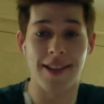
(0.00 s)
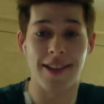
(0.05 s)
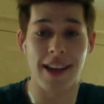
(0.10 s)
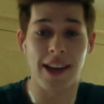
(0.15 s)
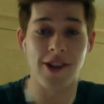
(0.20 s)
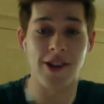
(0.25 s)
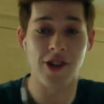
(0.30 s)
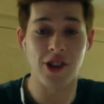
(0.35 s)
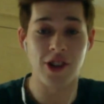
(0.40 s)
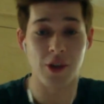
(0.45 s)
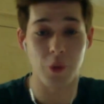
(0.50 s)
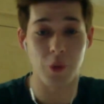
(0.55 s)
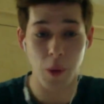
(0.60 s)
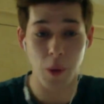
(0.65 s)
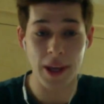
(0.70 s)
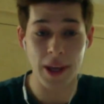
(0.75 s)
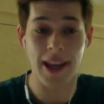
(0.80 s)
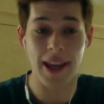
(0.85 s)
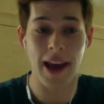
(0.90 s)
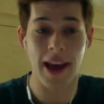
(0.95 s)
that she's
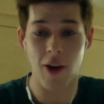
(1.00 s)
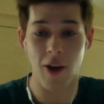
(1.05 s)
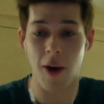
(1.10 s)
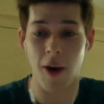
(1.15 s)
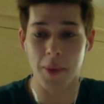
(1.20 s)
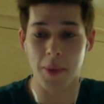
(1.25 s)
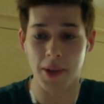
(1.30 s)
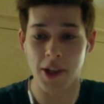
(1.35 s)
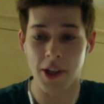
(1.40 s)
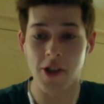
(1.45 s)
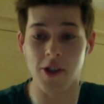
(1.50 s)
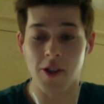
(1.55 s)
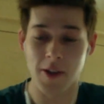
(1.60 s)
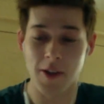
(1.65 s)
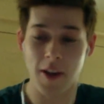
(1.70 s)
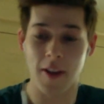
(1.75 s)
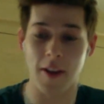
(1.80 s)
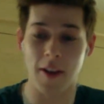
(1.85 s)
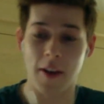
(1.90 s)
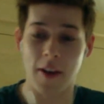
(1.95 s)
weak at competitions,
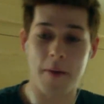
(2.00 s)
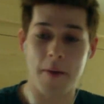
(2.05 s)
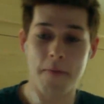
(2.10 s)
I think.